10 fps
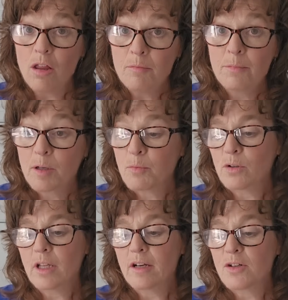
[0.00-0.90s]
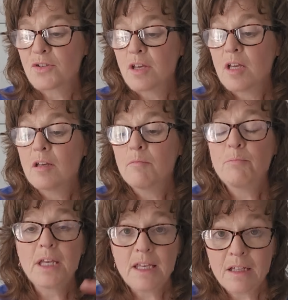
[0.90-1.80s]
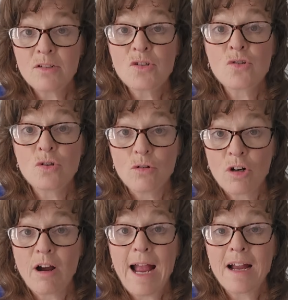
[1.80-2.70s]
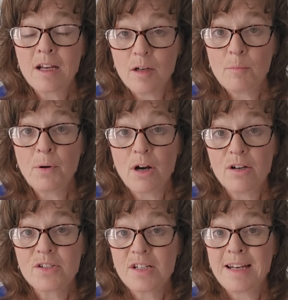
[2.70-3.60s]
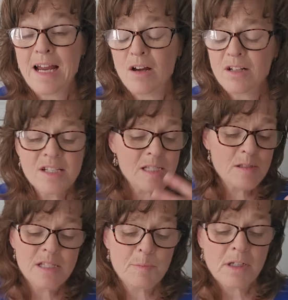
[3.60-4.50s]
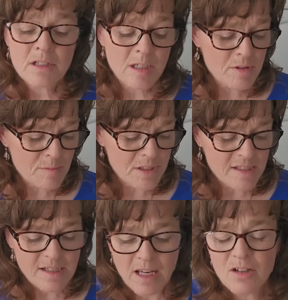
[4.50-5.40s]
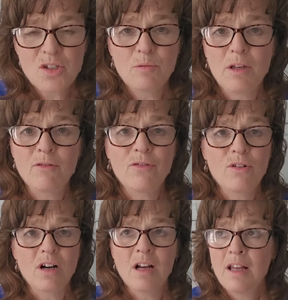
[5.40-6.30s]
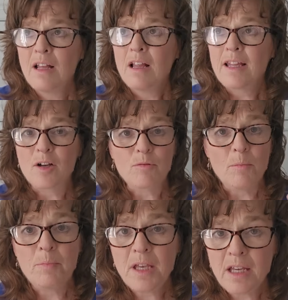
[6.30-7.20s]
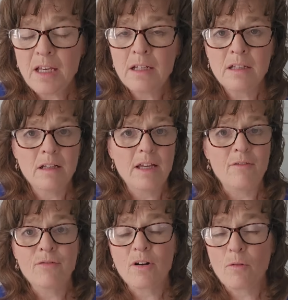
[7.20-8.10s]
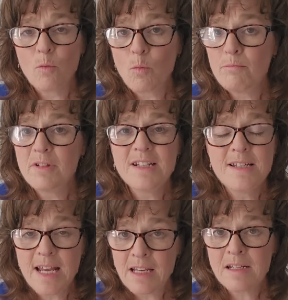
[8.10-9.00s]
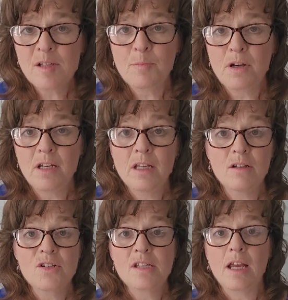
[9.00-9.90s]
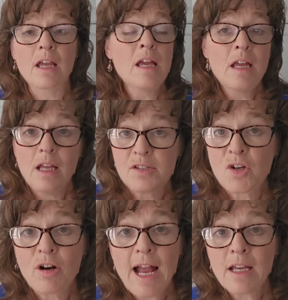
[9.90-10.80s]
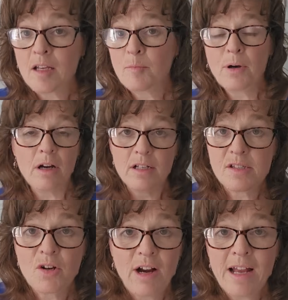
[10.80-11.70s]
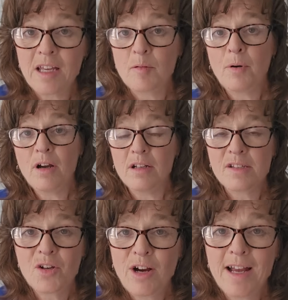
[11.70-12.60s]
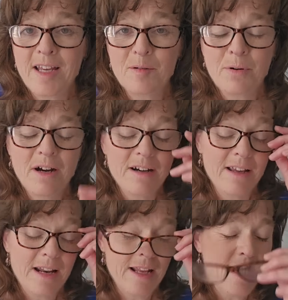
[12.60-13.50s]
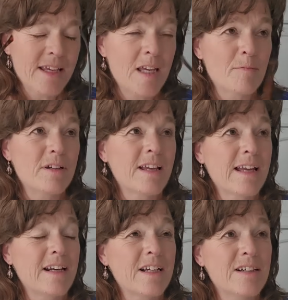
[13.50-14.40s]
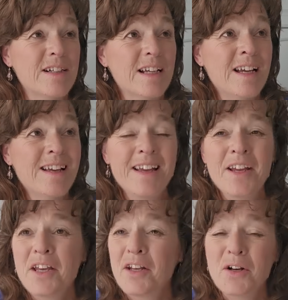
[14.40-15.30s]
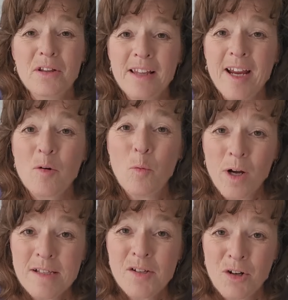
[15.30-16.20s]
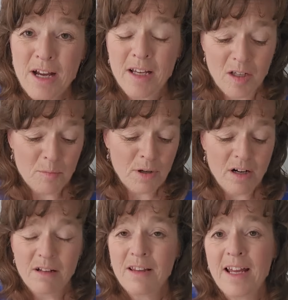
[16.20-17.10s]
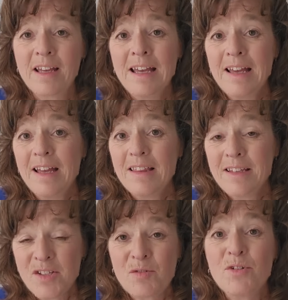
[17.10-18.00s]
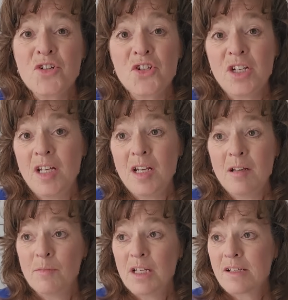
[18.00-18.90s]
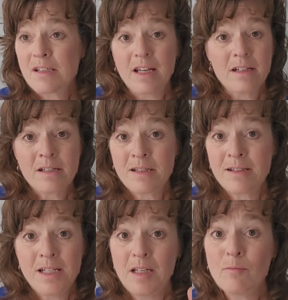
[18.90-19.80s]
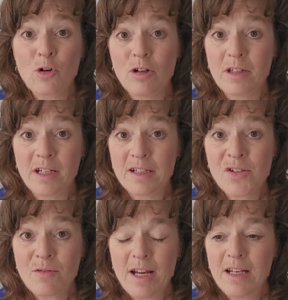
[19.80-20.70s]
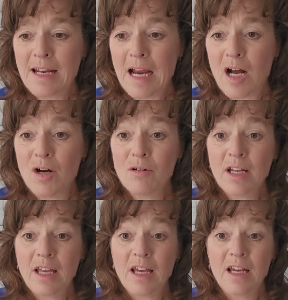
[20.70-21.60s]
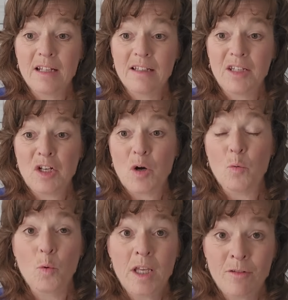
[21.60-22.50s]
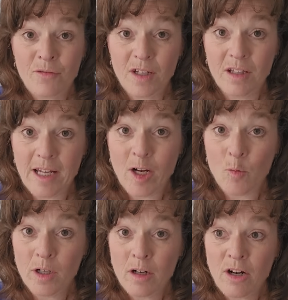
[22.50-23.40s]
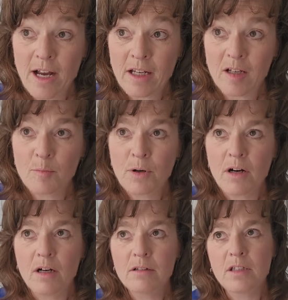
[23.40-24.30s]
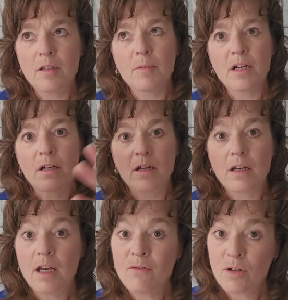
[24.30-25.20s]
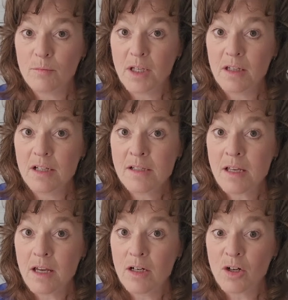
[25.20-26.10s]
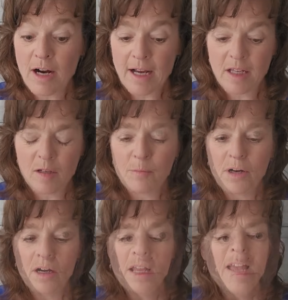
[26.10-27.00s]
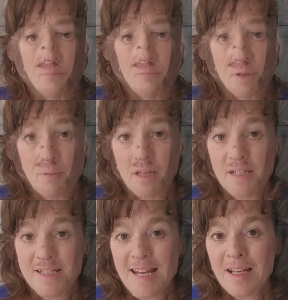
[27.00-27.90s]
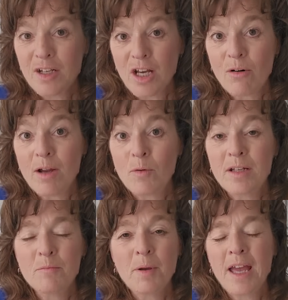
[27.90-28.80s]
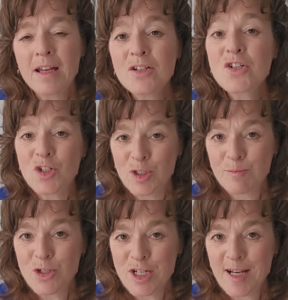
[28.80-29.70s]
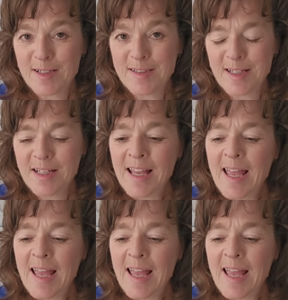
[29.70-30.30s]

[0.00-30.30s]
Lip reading: big bold letters, begins to crack apart now. And Spirit Team has been saying to me for like repeatedly for days upon end, they're saying it's cracking apart, it's cracking apart, it's cracking apart. And I keep looking at it going, you know, like what's cracking apart? Like this regime is like steamrolling us right now. And, you know, we feel like we're cracking apart. The American government, it's kind of cracking apart. But about a day ago, I went and pendulum checked it.